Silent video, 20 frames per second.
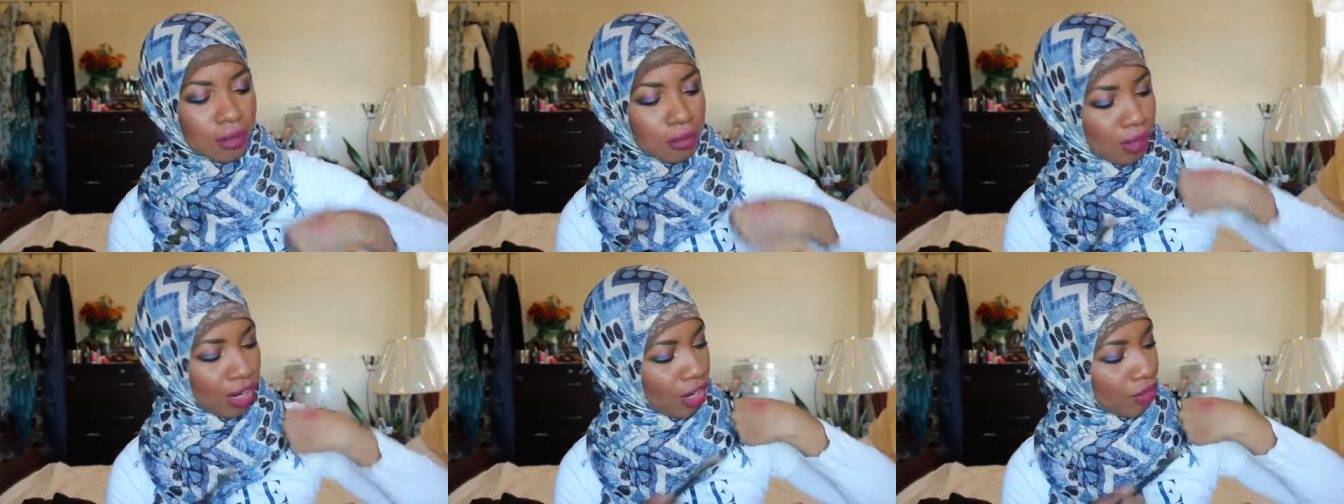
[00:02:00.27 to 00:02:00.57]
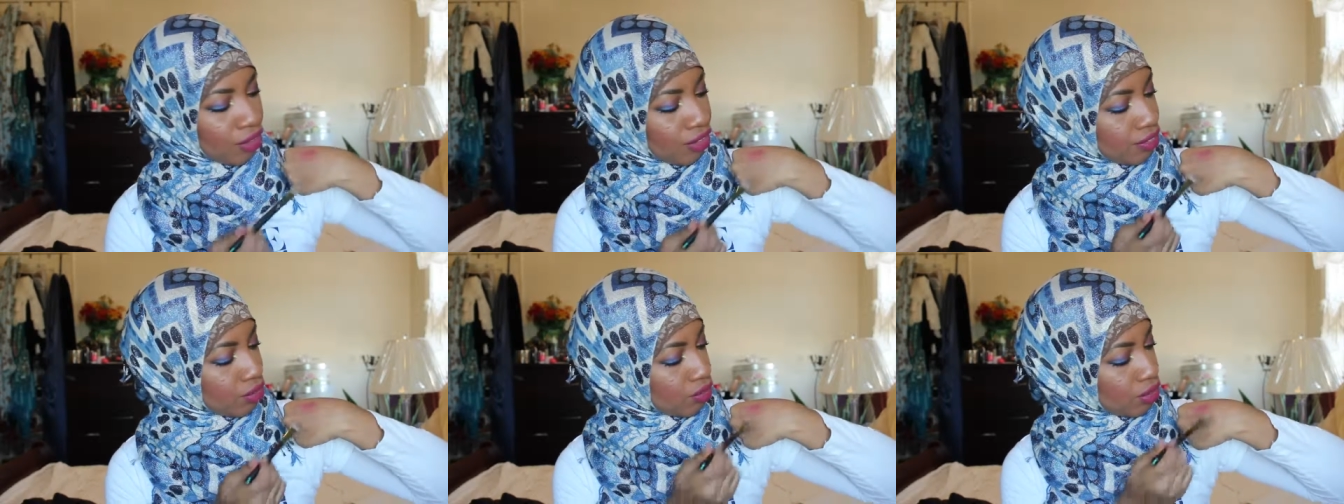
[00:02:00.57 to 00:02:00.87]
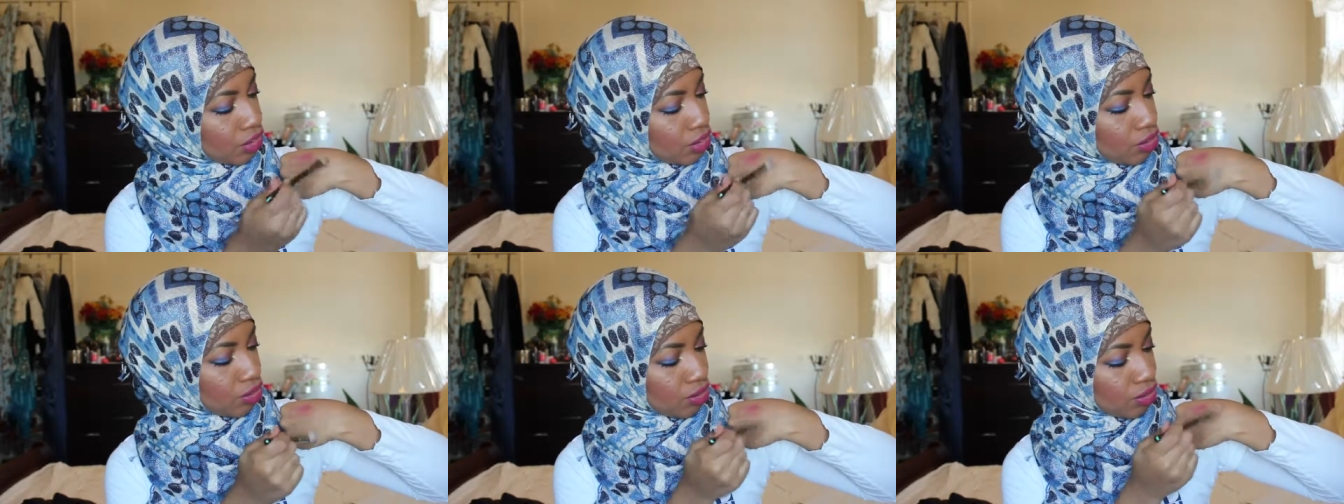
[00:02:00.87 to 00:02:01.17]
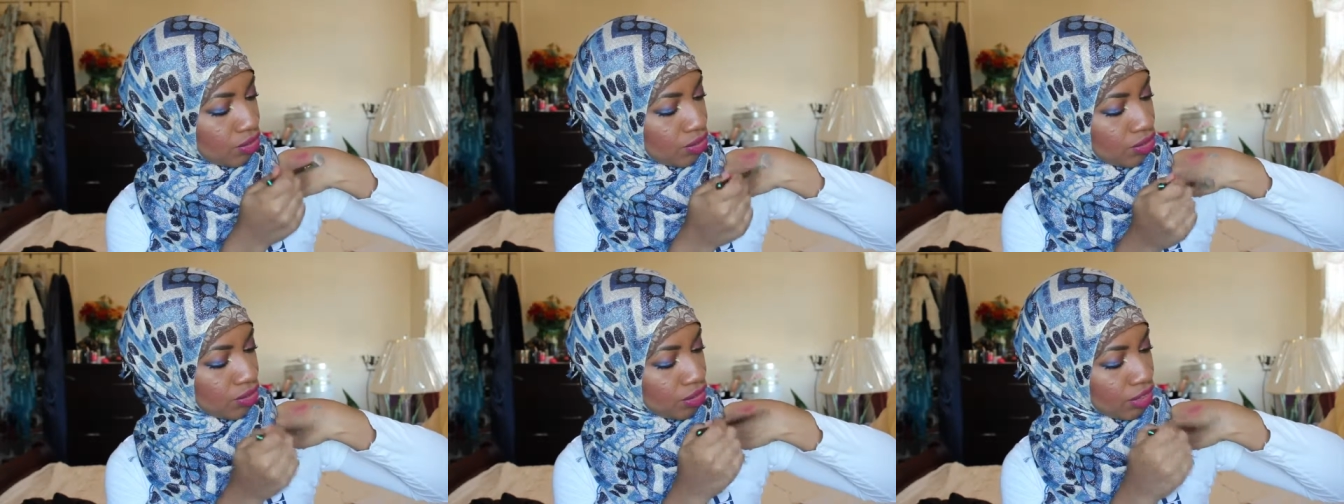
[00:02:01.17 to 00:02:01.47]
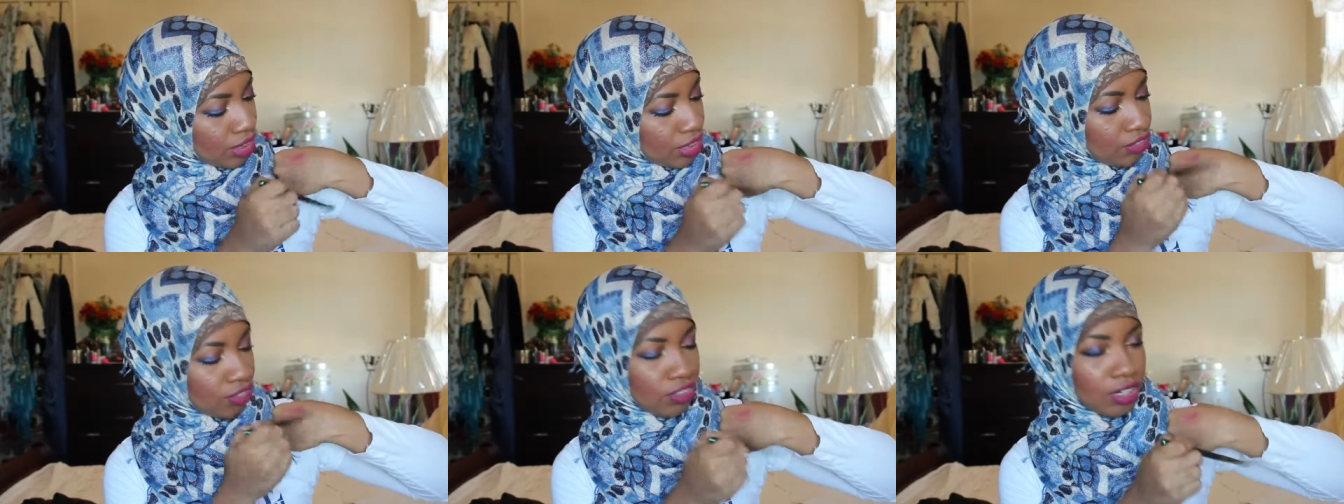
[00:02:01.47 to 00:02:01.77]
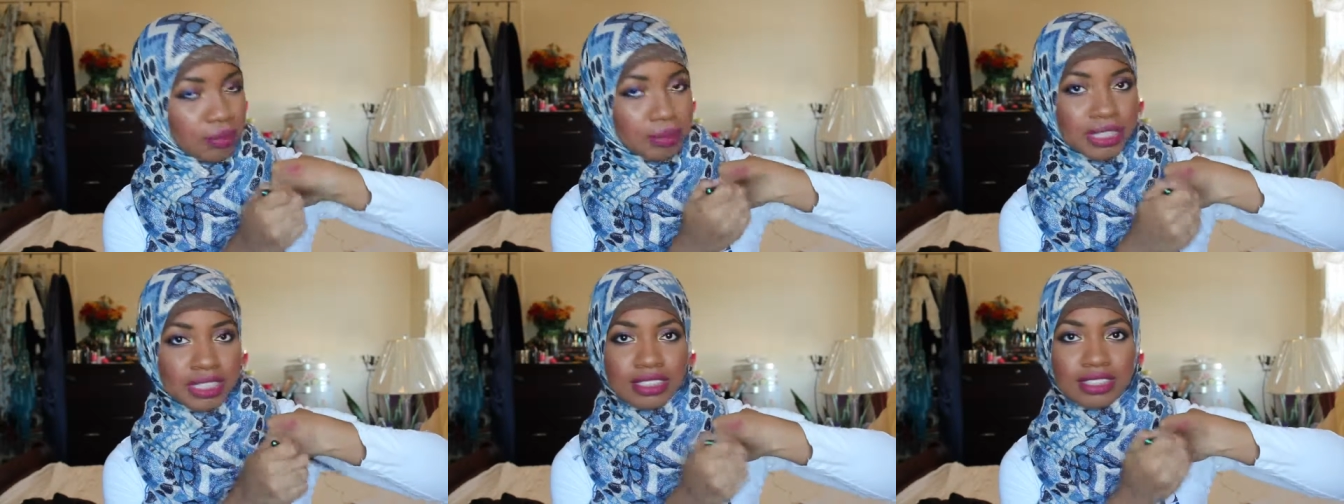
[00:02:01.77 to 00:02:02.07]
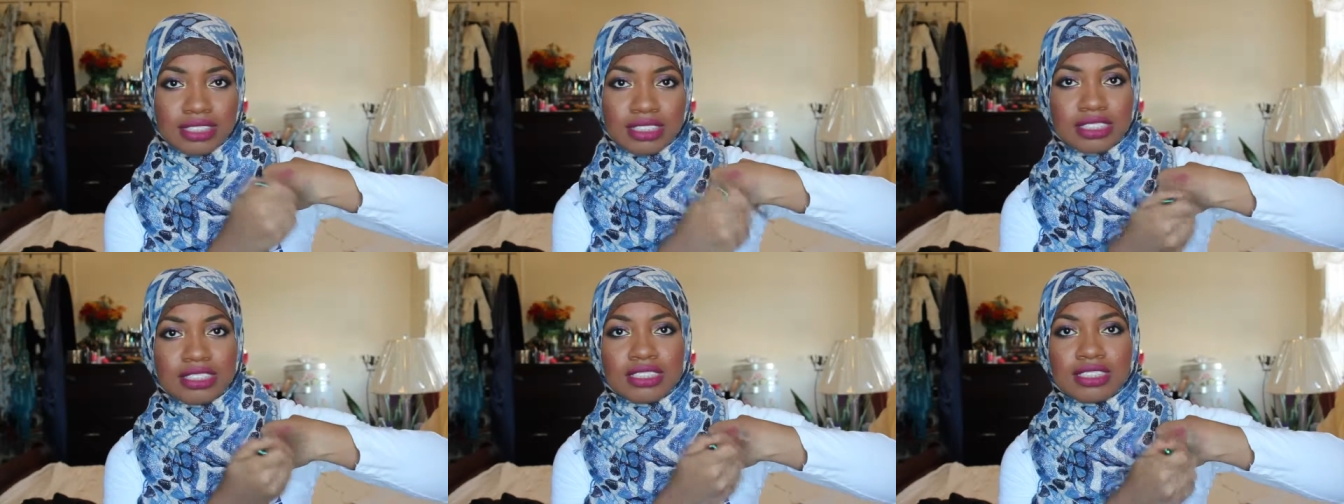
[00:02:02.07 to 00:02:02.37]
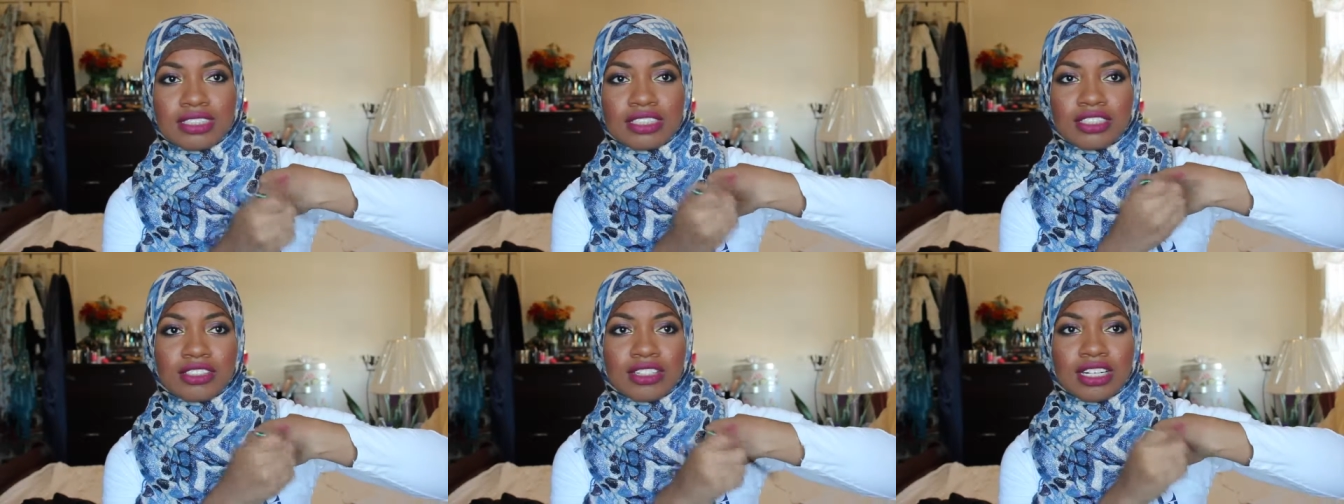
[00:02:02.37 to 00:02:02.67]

But however, when you like rub it to